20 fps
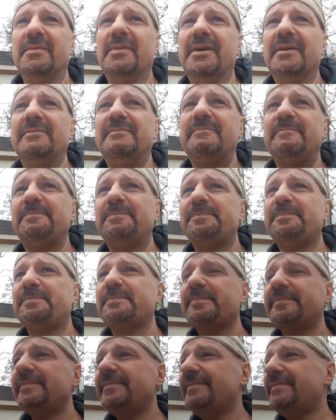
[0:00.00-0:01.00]

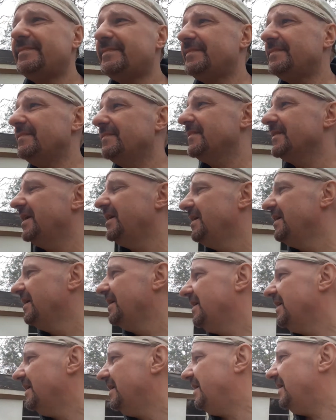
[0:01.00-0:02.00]

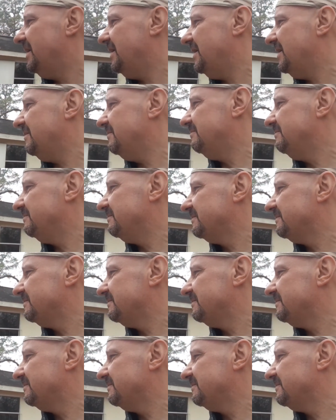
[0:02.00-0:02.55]
But um,